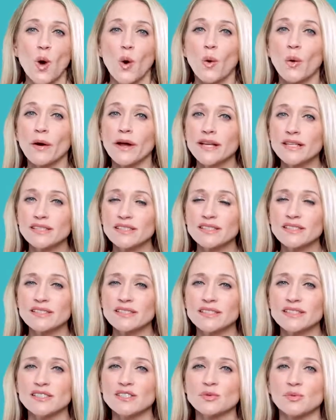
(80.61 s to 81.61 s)
or
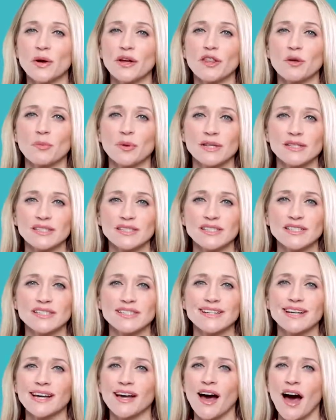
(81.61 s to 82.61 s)
instances where the
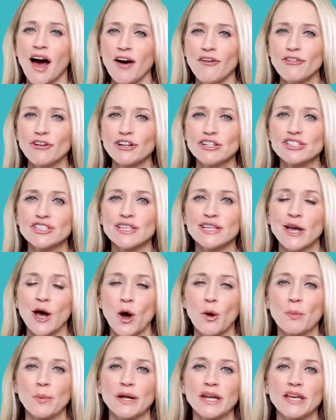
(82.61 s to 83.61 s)
placenta covers the
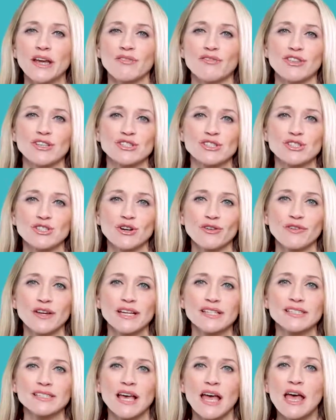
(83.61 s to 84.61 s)
opening of the
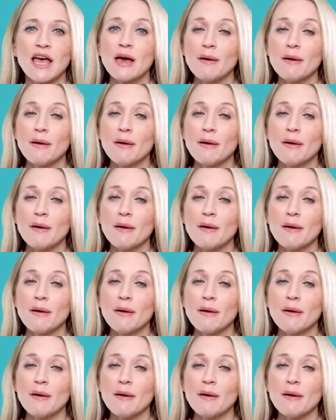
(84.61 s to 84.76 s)
cervix,